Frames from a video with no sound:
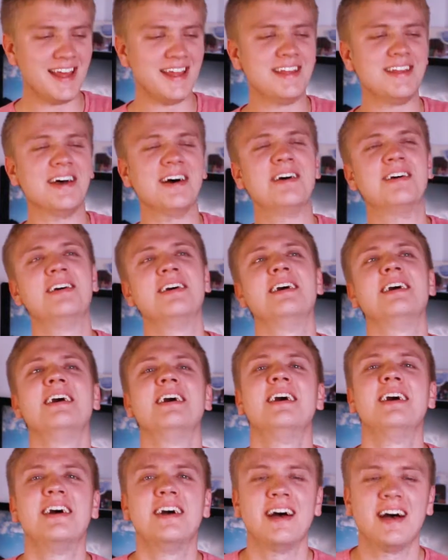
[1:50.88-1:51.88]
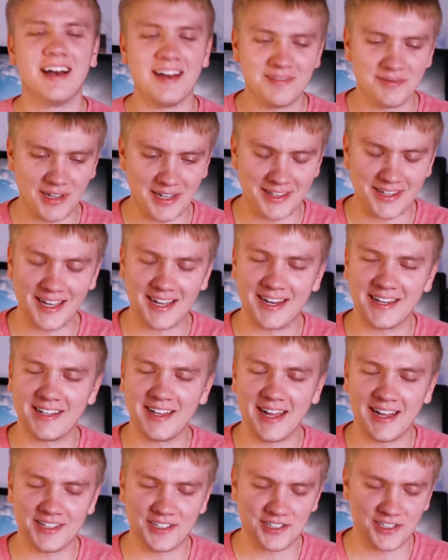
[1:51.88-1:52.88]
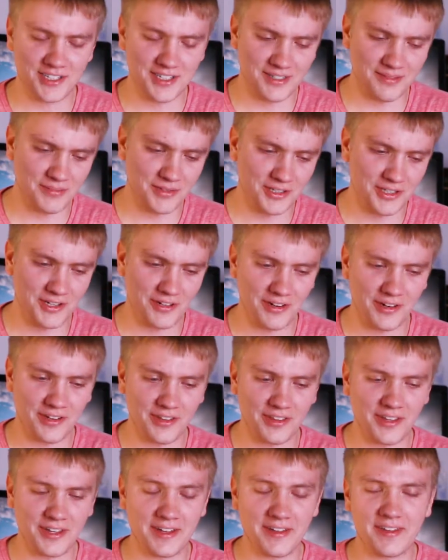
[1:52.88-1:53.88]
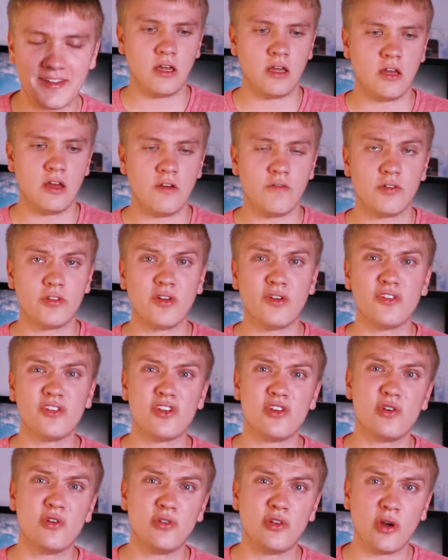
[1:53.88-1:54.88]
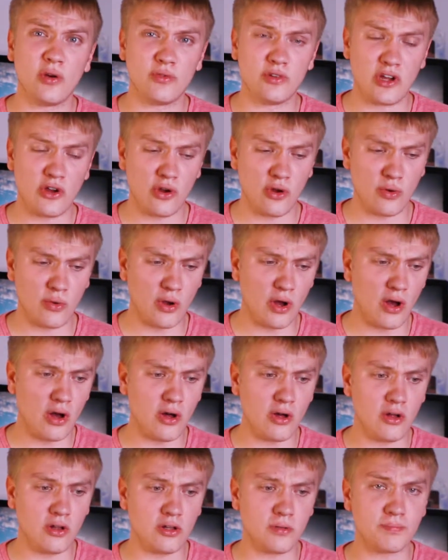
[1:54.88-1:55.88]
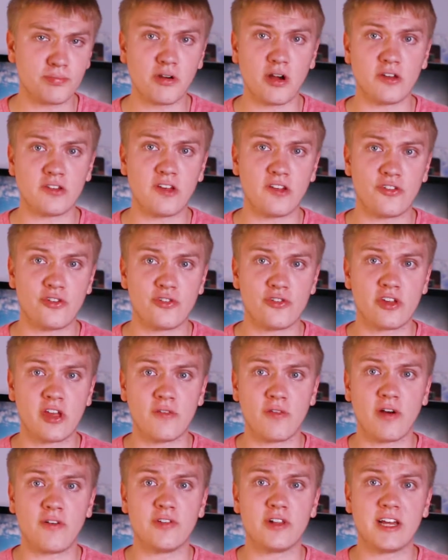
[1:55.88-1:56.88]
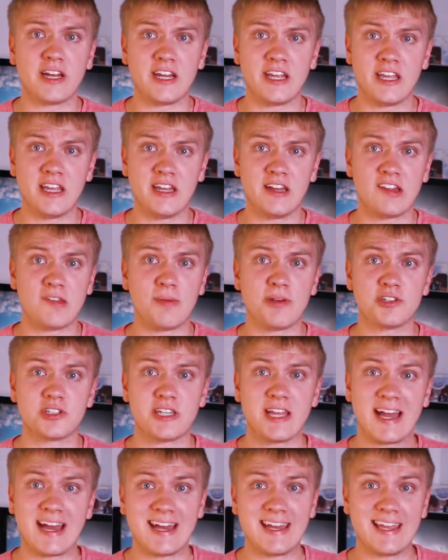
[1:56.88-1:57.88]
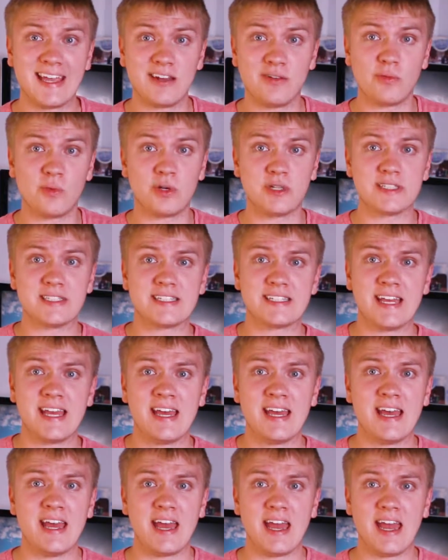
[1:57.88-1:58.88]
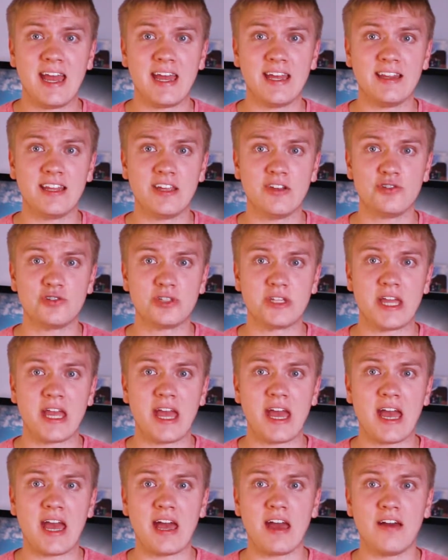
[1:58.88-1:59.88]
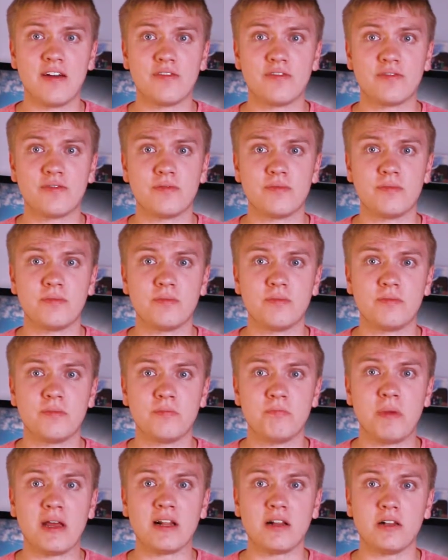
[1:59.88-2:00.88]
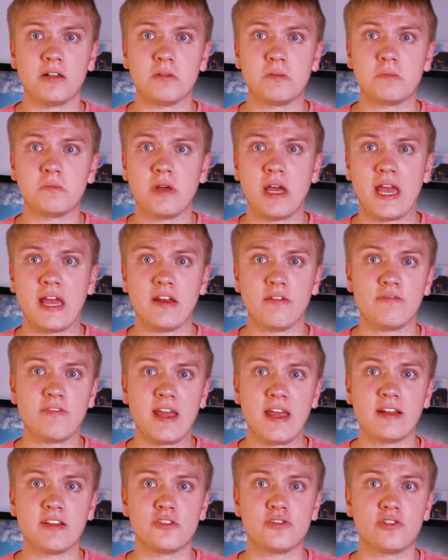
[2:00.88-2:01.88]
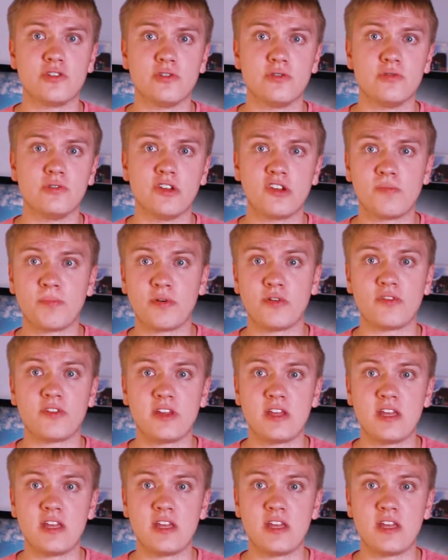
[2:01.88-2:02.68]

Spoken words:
No, I'm not that attached to material things. For those of you who don't know, all processors give off a lot of heat, especially high-end ones, and they usually have metal and fans to disperse the